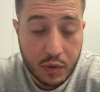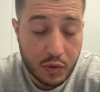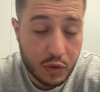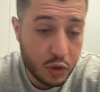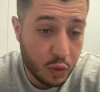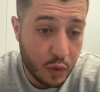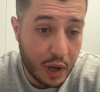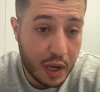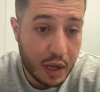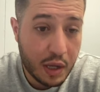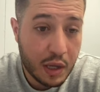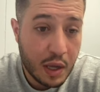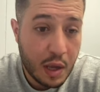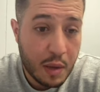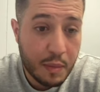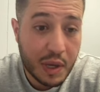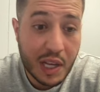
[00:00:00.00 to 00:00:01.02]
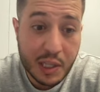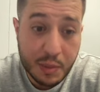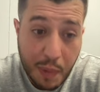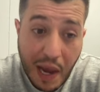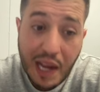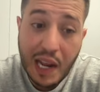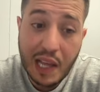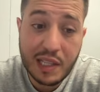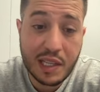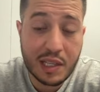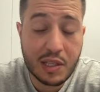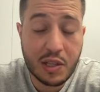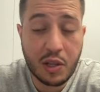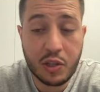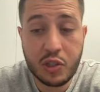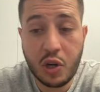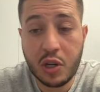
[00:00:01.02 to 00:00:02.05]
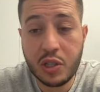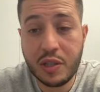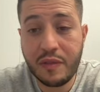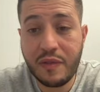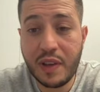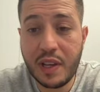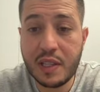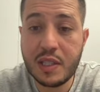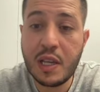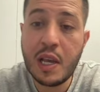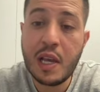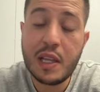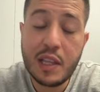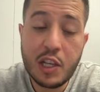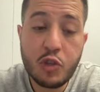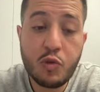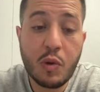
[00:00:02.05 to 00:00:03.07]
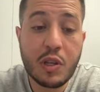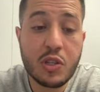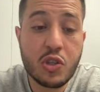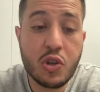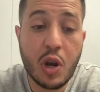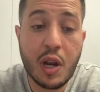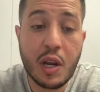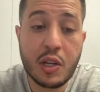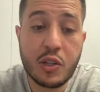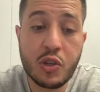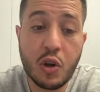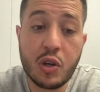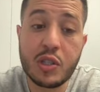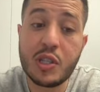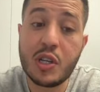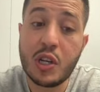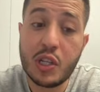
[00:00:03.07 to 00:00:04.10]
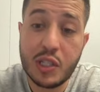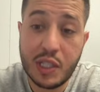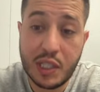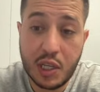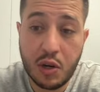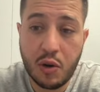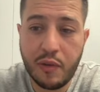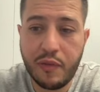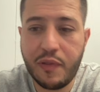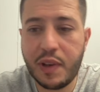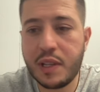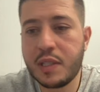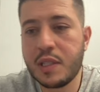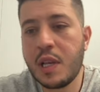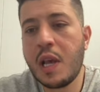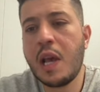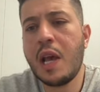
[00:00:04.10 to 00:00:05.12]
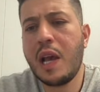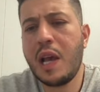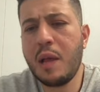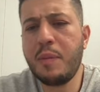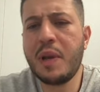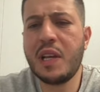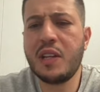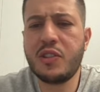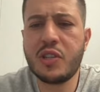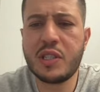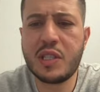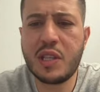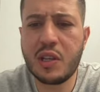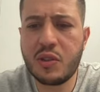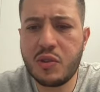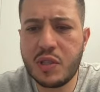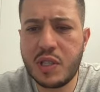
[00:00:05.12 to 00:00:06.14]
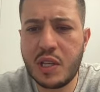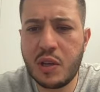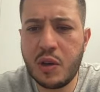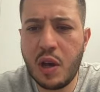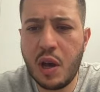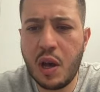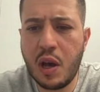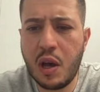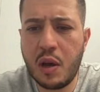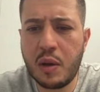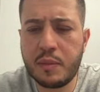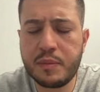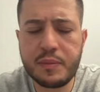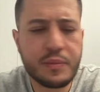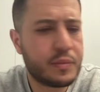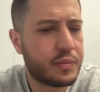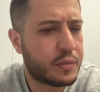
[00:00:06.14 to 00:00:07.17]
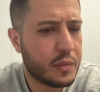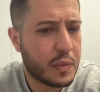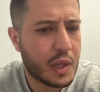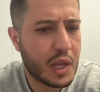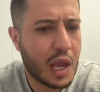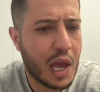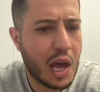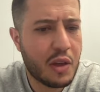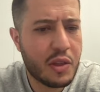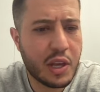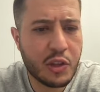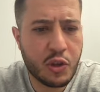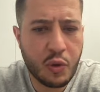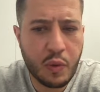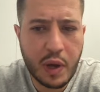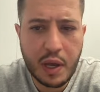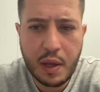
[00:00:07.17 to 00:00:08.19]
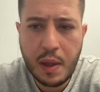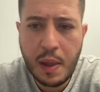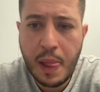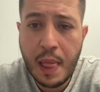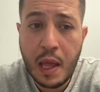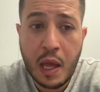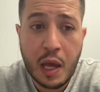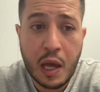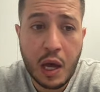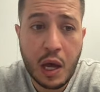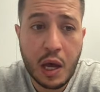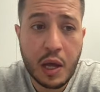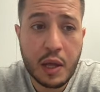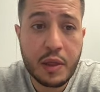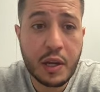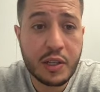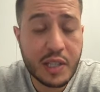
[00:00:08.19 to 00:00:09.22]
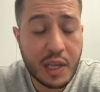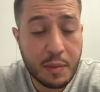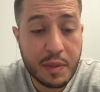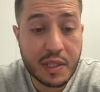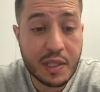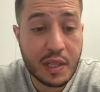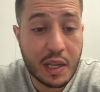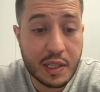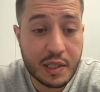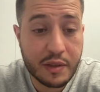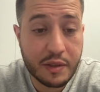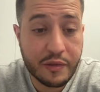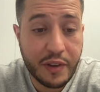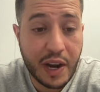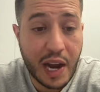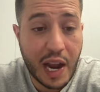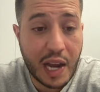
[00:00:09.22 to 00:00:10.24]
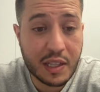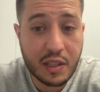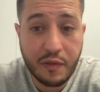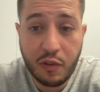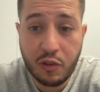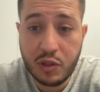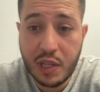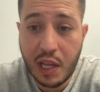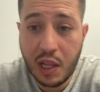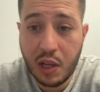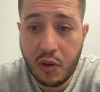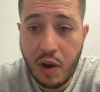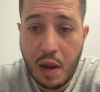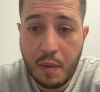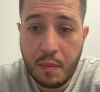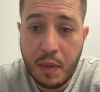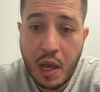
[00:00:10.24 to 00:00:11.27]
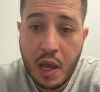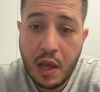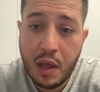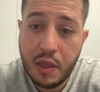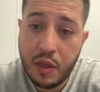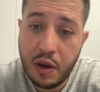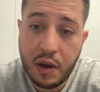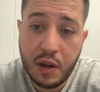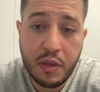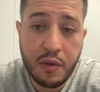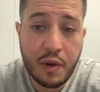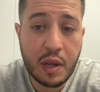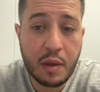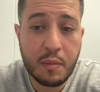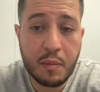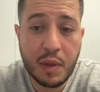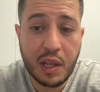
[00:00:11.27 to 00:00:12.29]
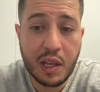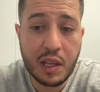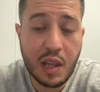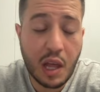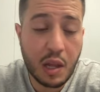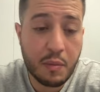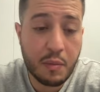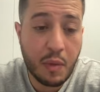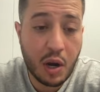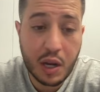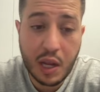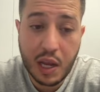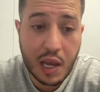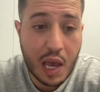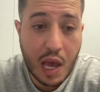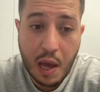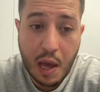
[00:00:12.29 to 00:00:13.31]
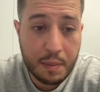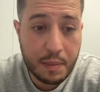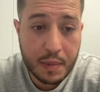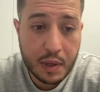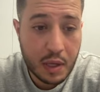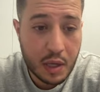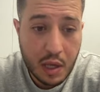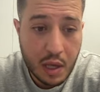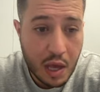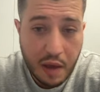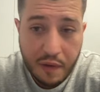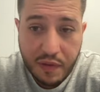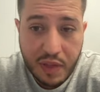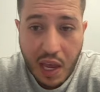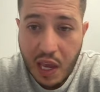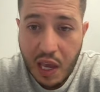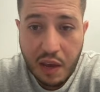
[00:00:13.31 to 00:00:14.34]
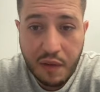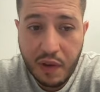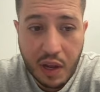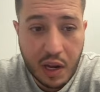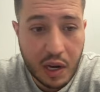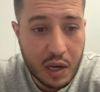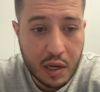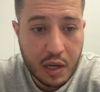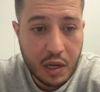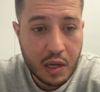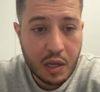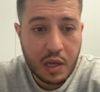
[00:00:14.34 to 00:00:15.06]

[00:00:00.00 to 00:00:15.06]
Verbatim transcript: to it because Binance is still charging fees. This one's trying to charge zero fees. It'll be interesting to see uh, how they do it. Uh, their team is, is very active on Telegram, $33 million market cap. If they even